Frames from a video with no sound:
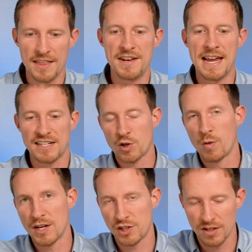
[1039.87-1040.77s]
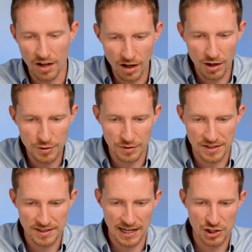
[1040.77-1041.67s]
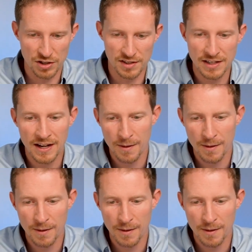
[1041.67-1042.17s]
The next question under this section is